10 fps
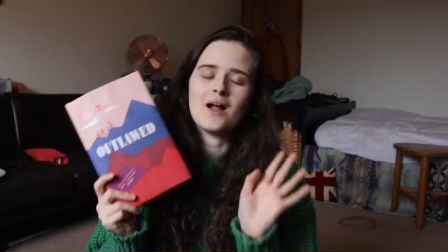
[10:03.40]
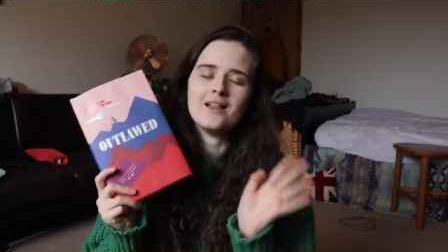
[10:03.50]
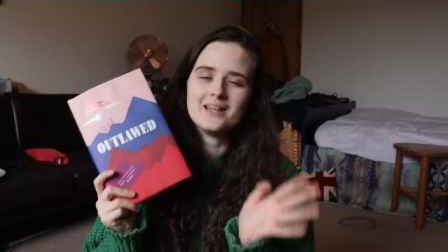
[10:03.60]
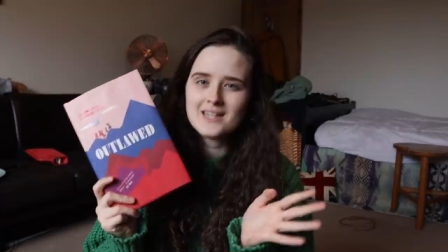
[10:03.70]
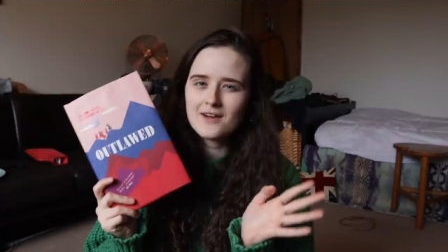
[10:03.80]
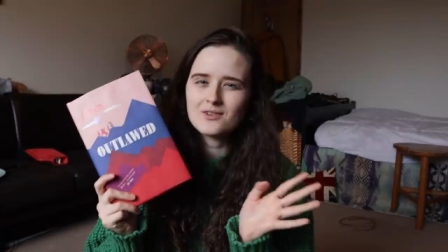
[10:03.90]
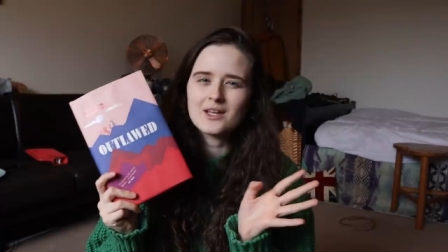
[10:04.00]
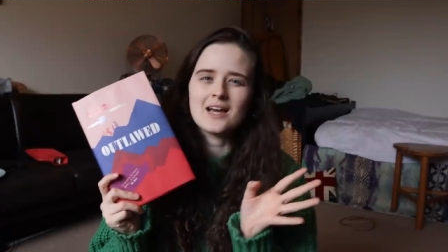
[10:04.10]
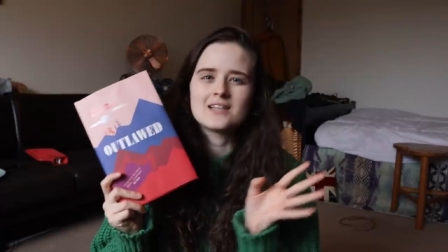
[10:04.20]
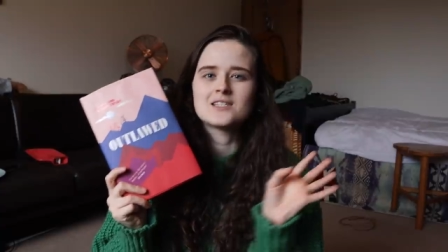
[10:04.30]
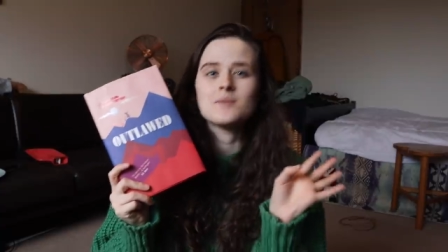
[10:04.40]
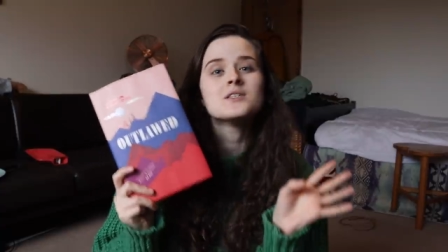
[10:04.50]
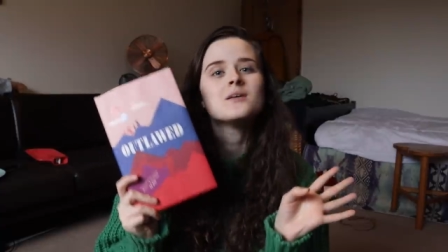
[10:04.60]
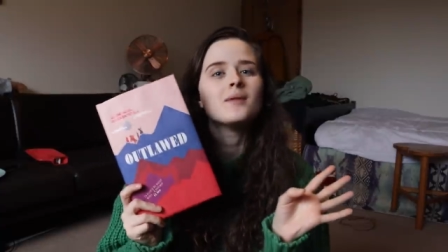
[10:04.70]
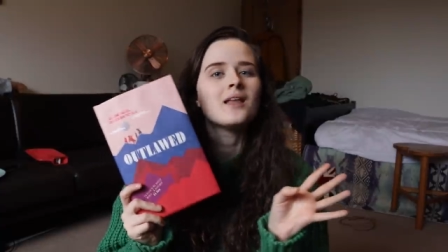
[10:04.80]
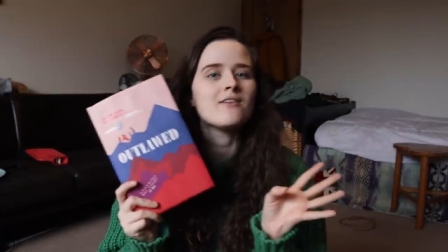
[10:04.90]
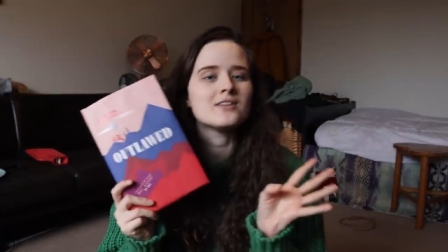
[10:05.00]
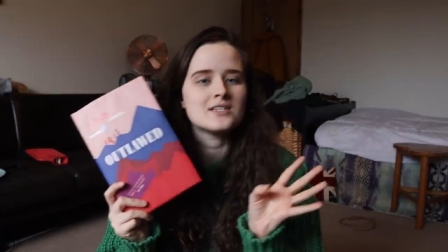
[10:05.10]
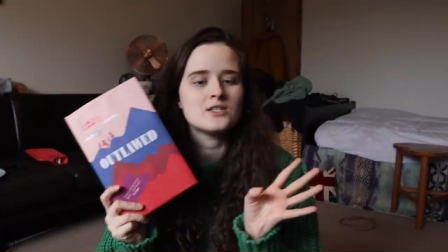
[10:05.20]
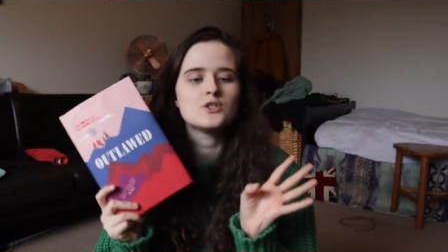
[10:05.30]
well, it definitely has some
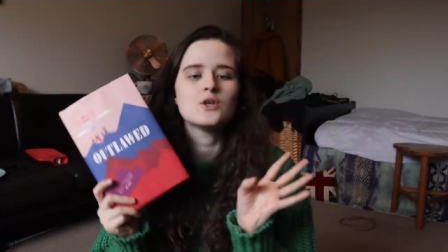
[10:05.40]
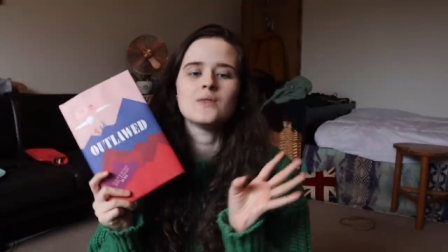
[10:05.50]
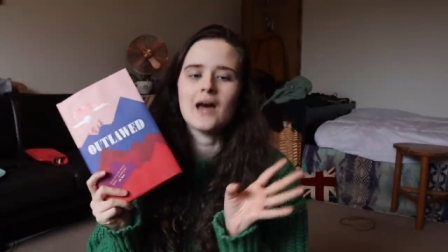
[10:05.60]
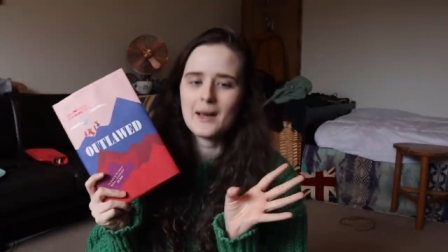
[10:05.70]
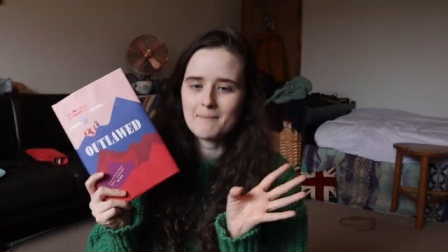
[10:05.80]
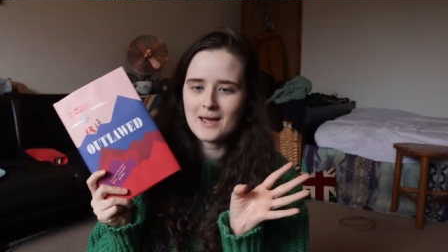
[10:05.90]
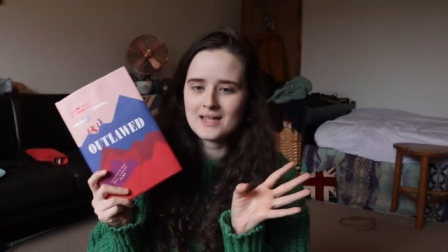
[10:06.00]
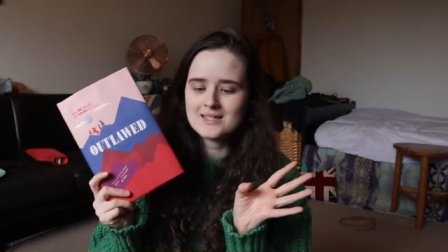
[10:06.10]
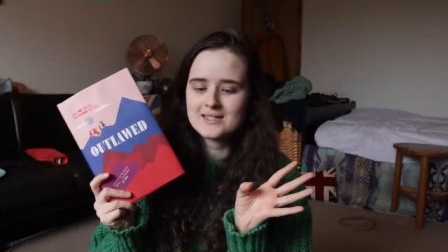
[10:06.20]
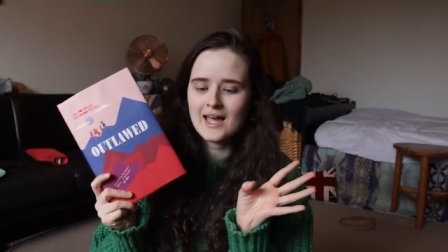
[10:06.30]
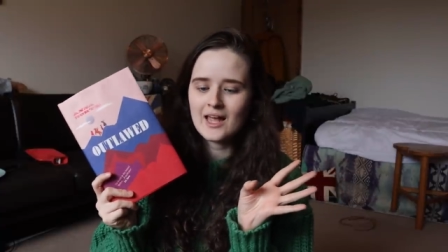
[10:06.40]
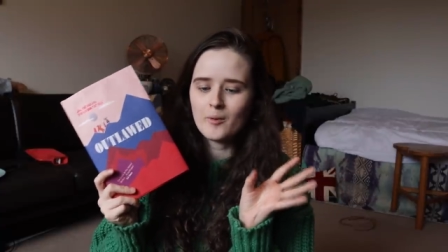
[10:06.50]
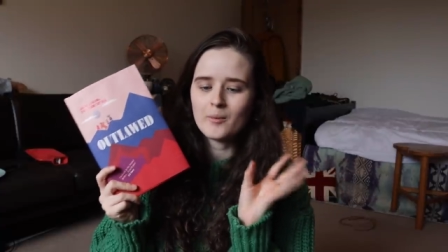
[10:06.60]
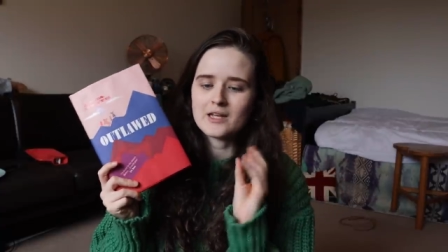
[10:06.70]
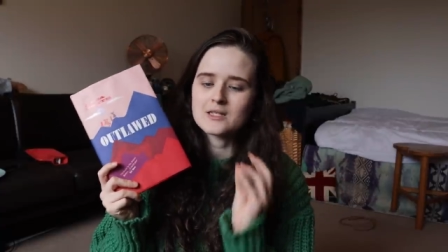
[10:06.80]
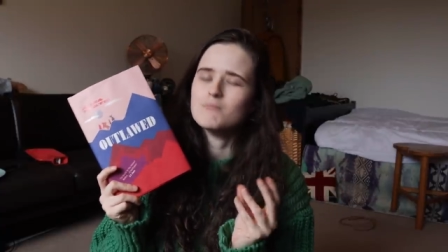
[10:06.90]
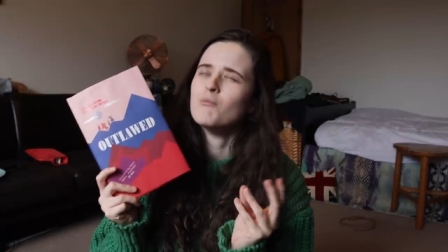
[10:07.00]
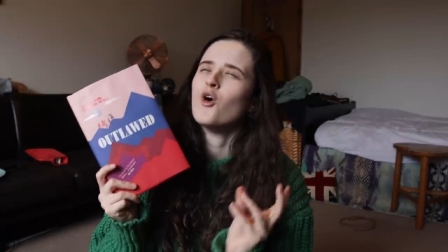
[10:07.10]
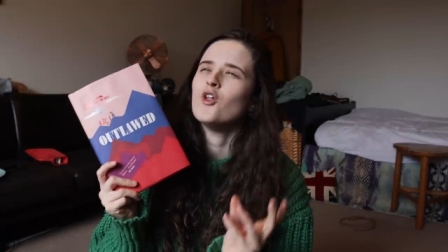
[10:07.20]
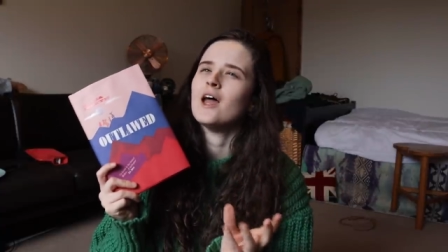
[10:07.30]
similarities to The Handmaid's Tale, but it's
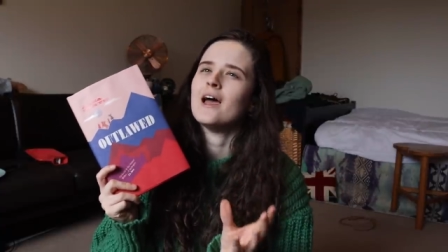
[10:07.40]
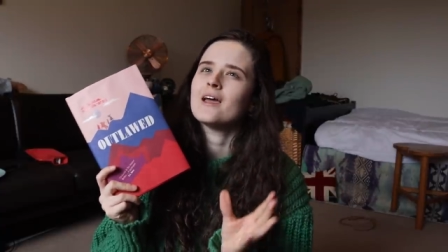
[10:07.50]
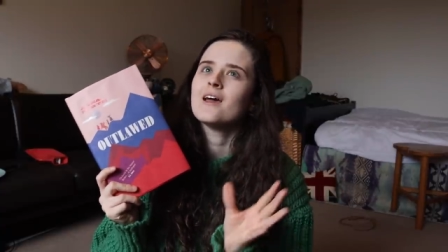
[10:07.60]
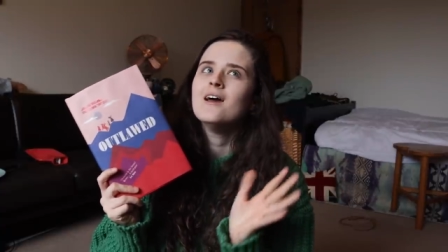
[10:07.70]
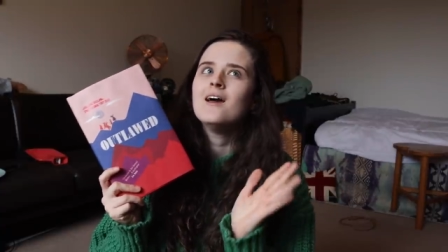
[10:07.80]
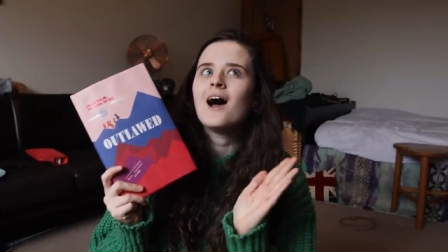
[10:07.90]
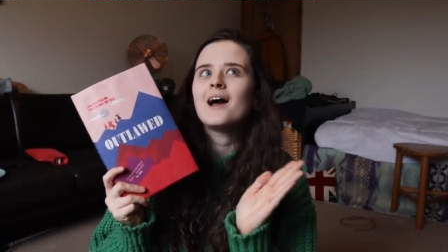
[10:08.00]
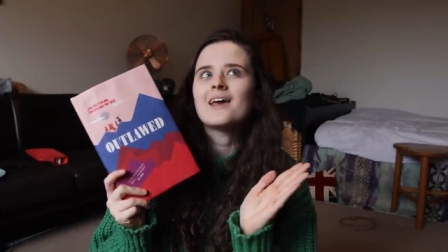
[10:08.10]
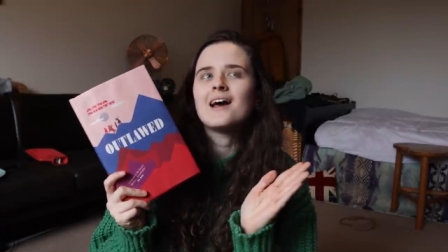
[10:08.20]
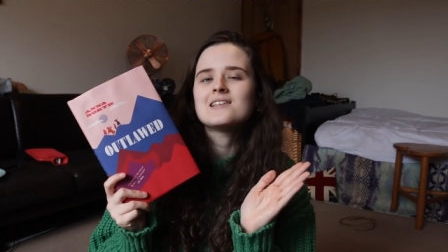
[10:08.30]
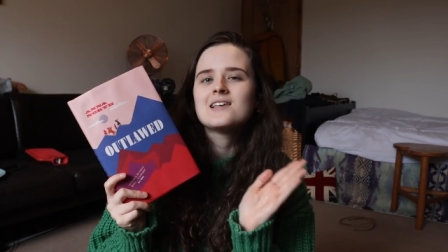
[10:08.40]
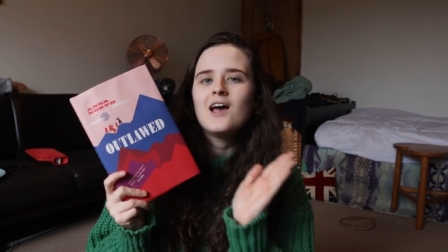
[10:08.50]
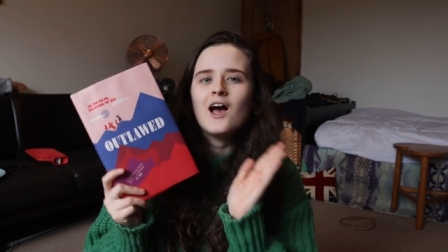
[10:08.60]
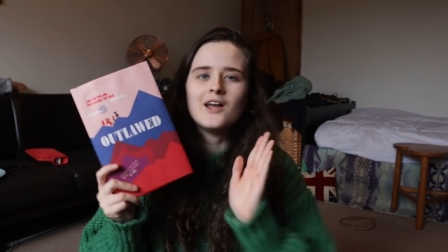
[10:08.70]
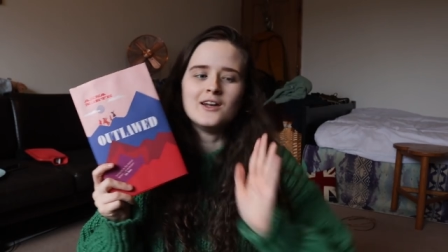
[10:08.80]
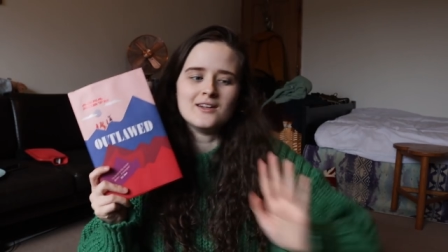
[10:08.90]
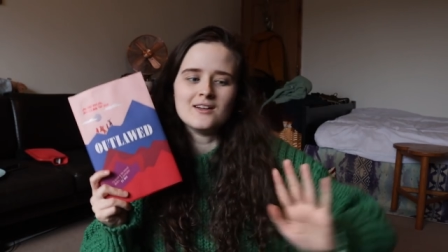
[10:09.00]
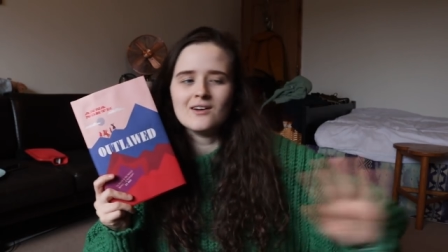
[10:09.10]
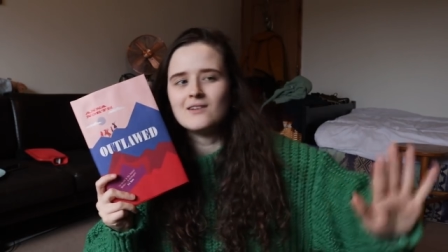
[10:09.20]
more like, I guess, a